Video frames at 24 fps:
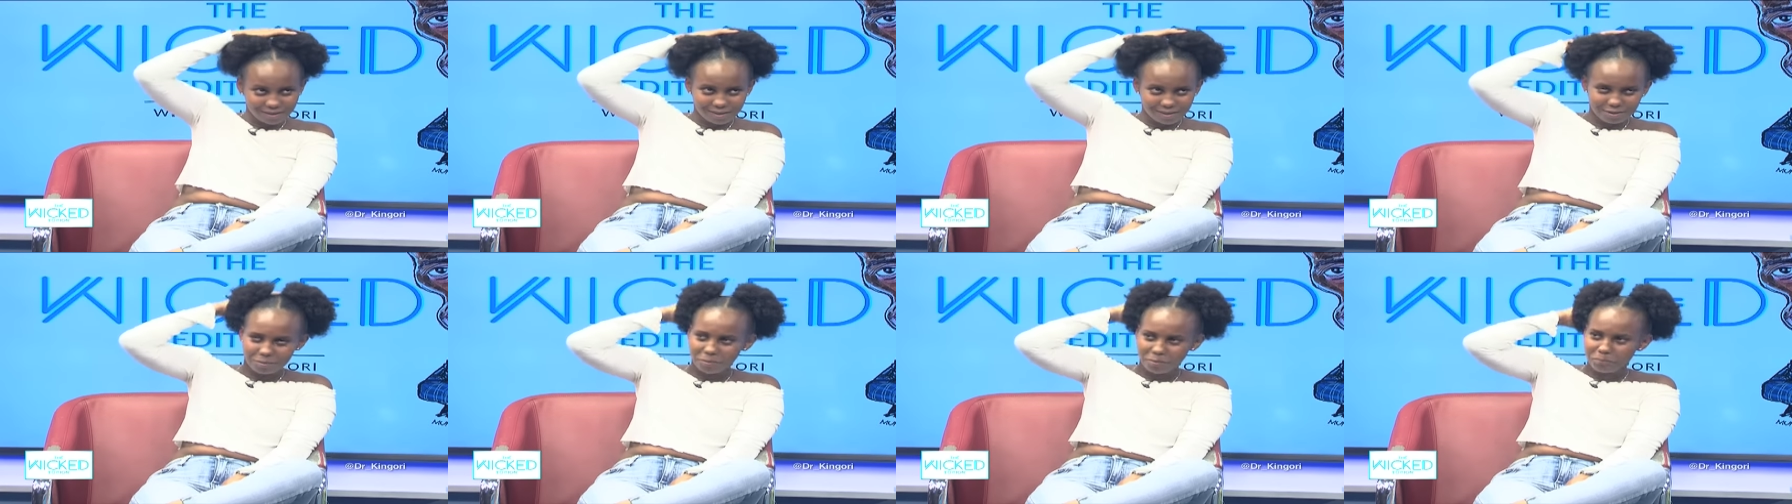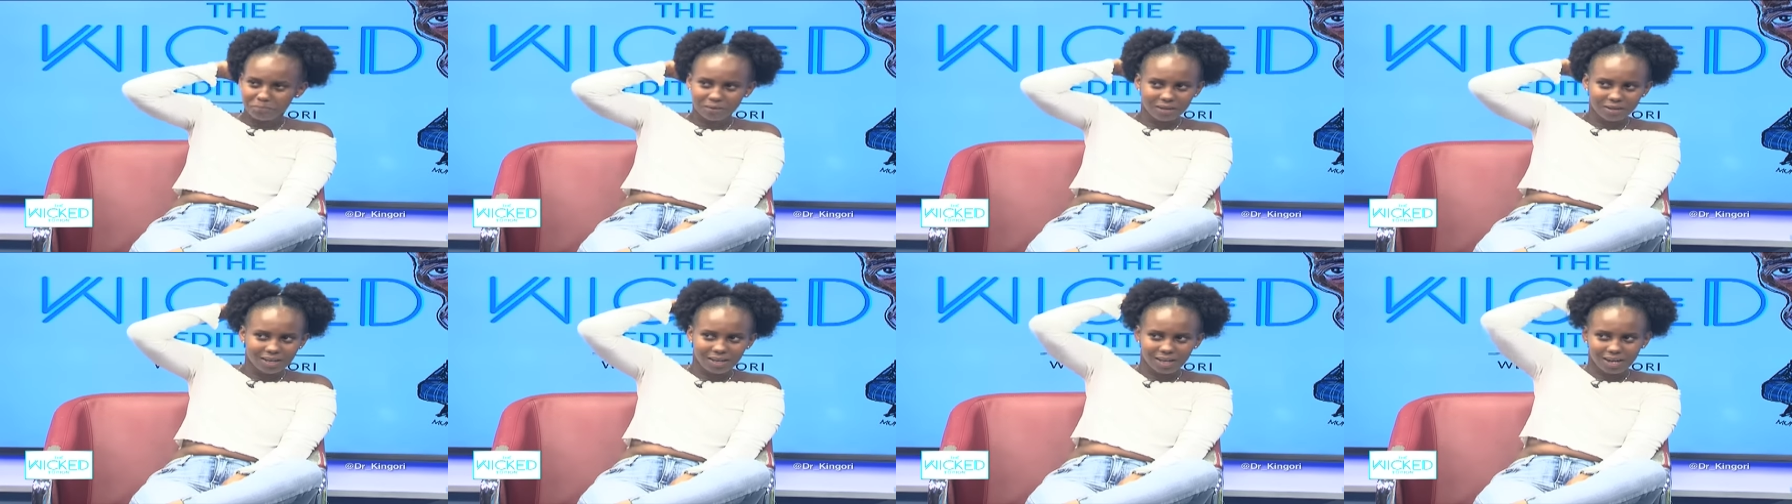
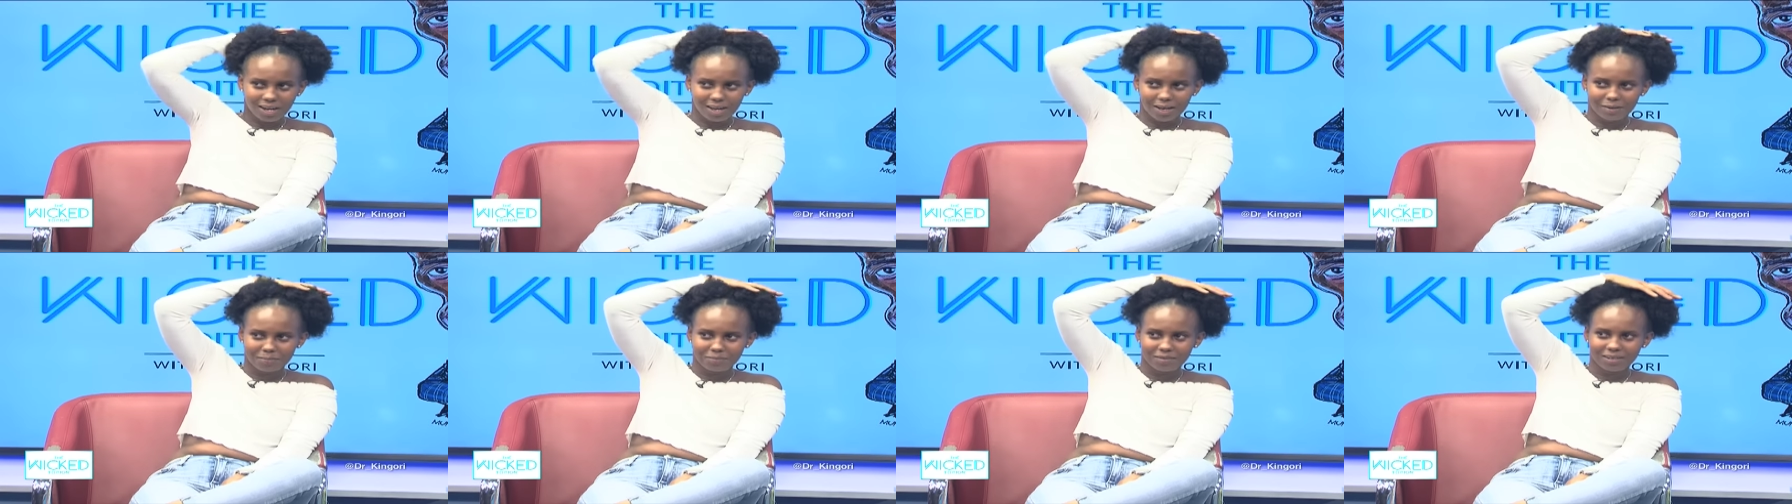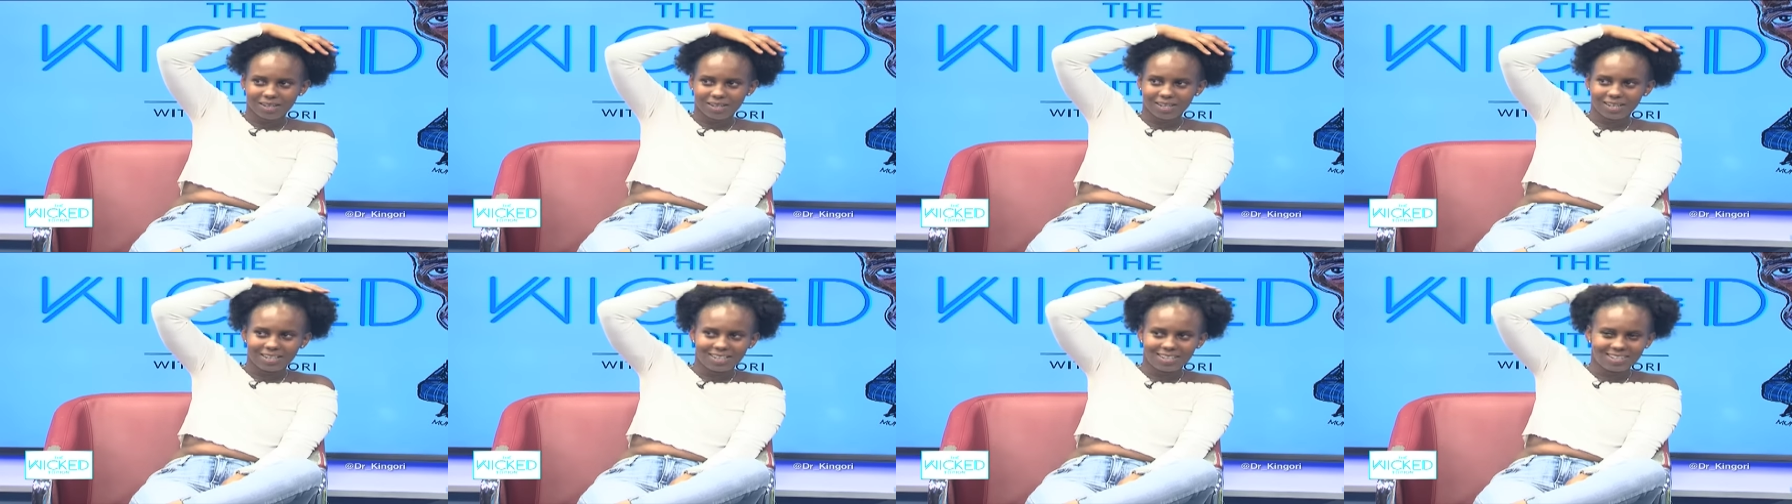nimepiga lap
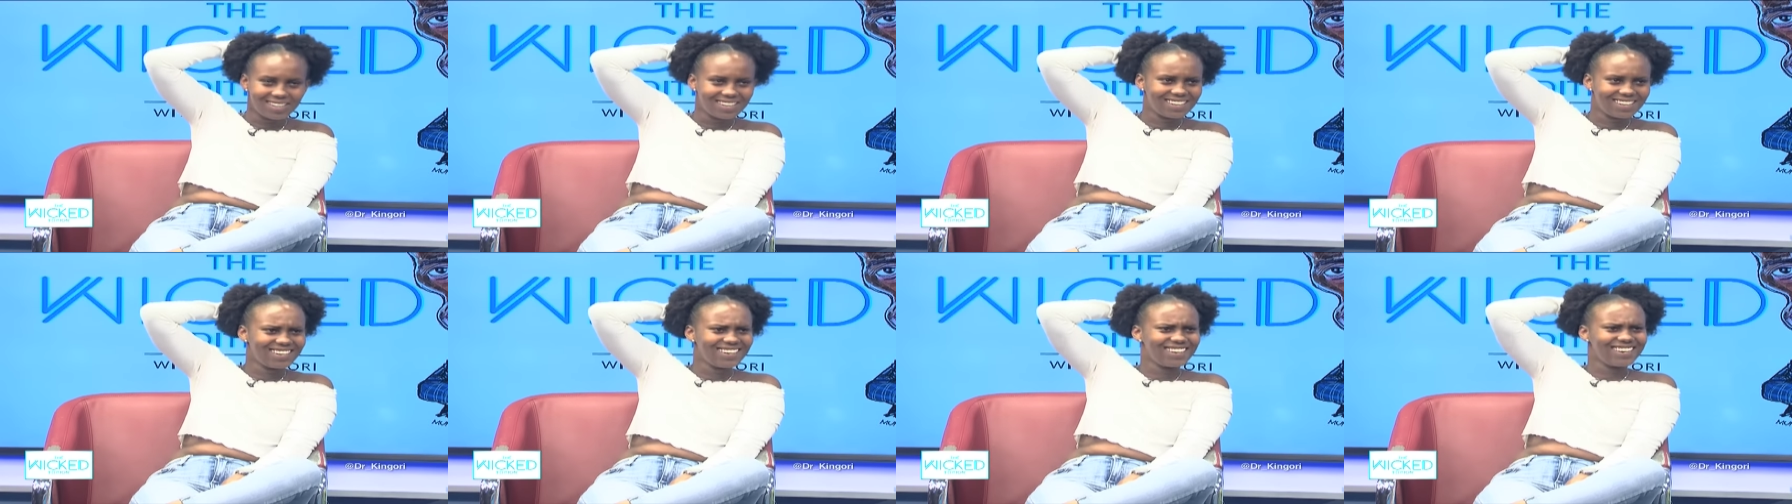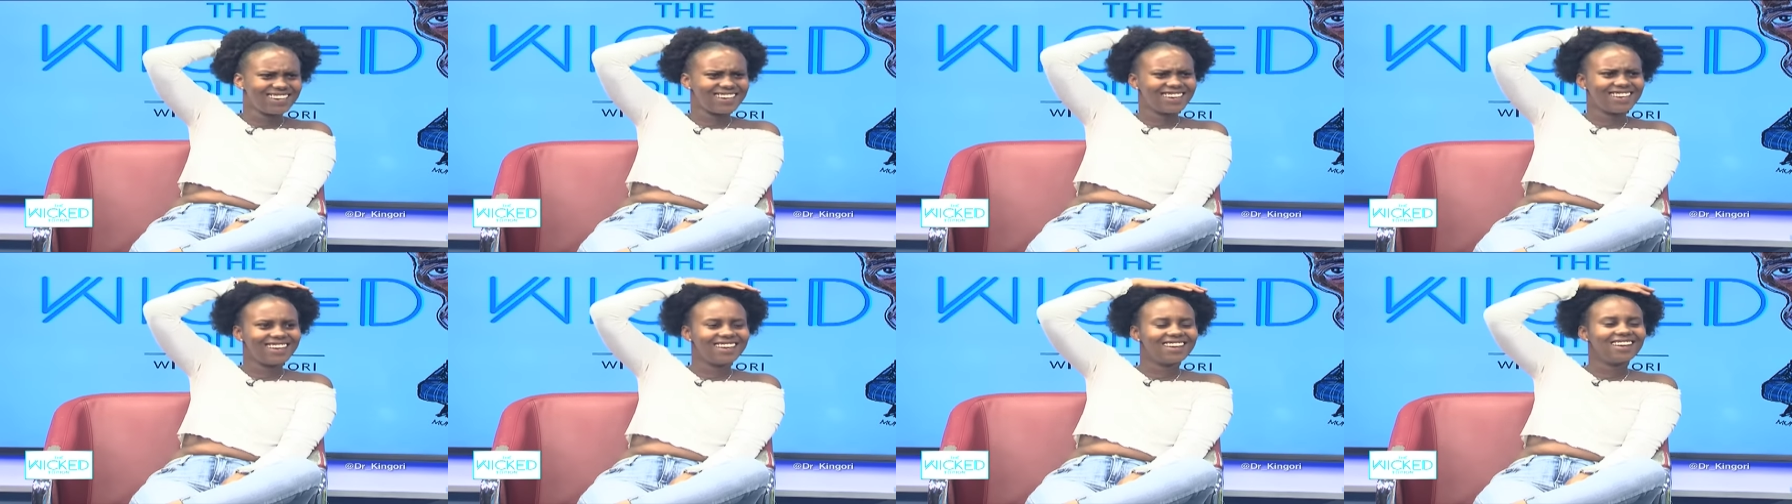dead.
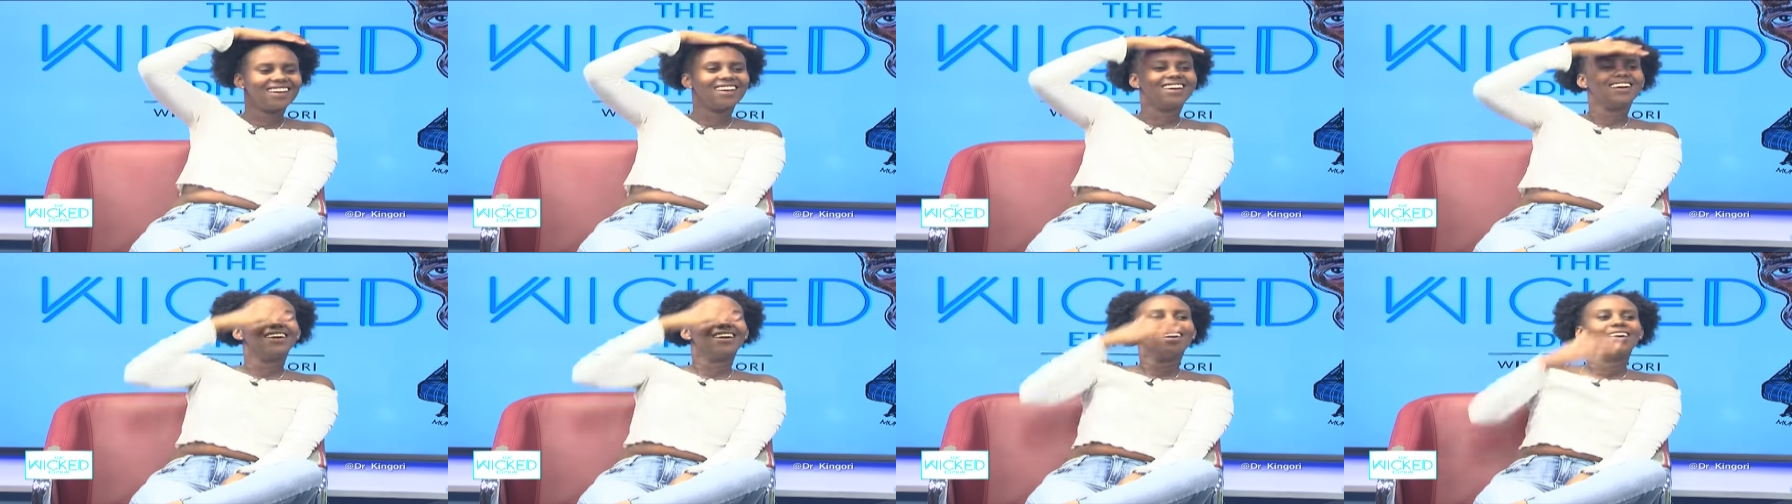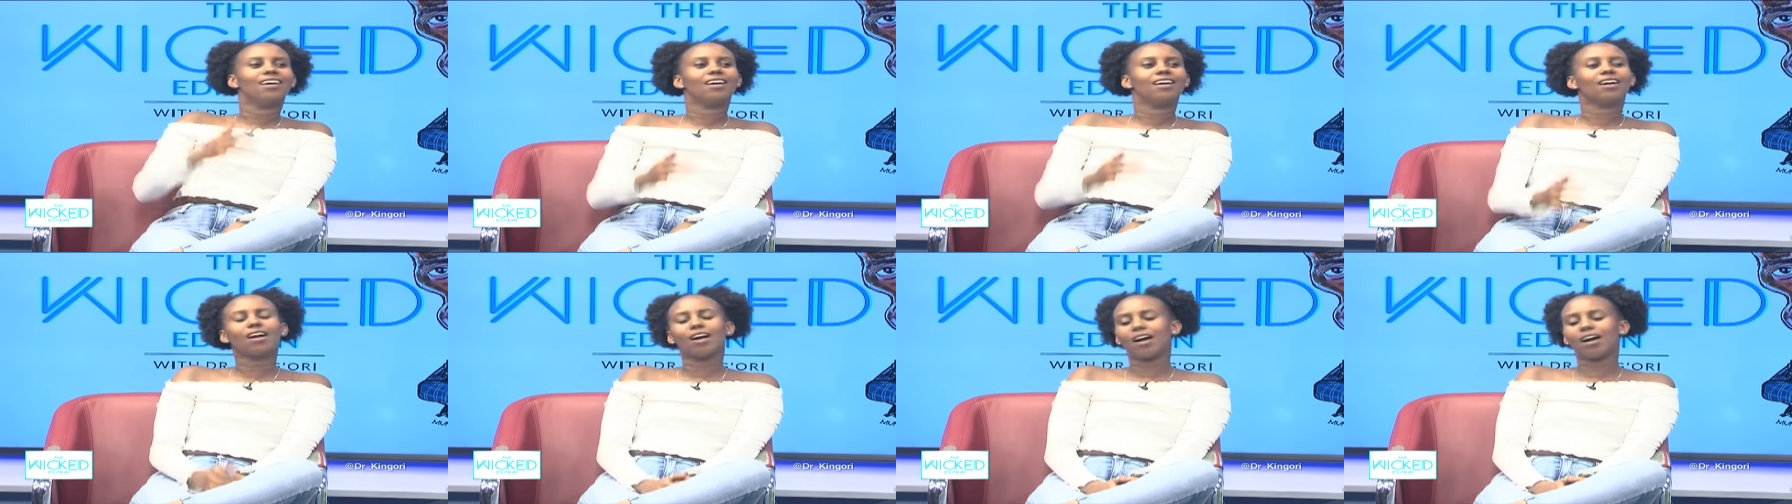Napantambua.
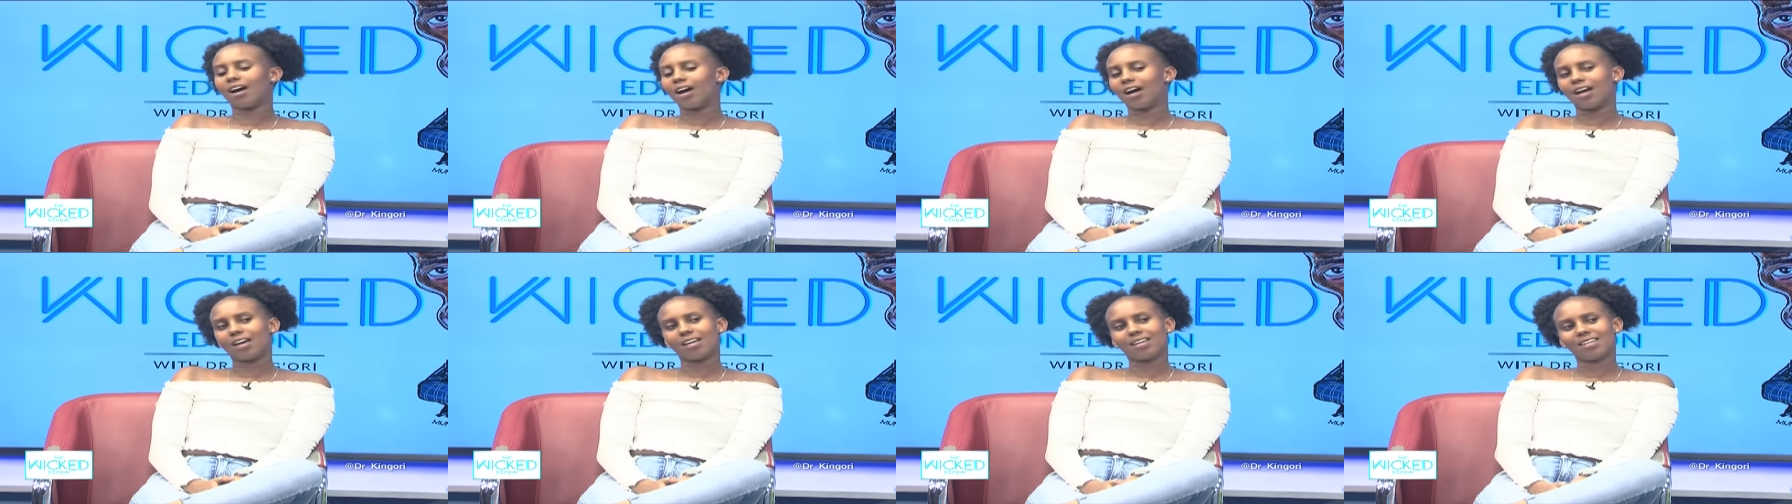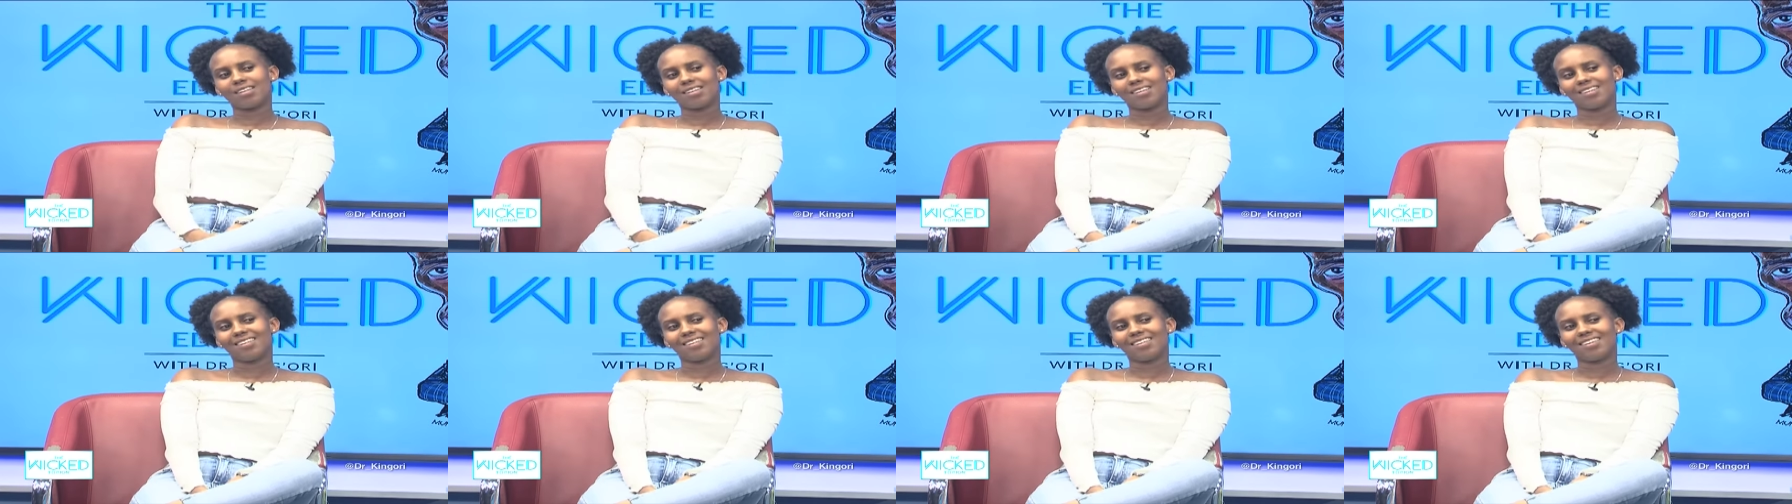
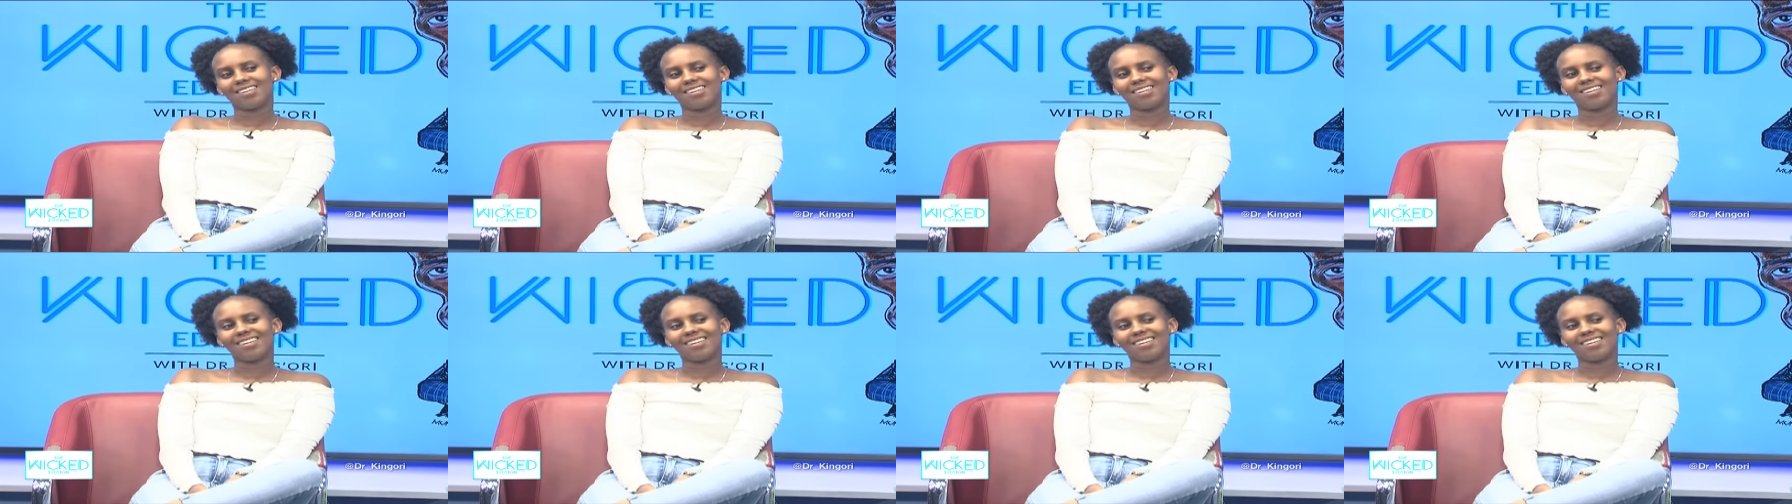But anyway,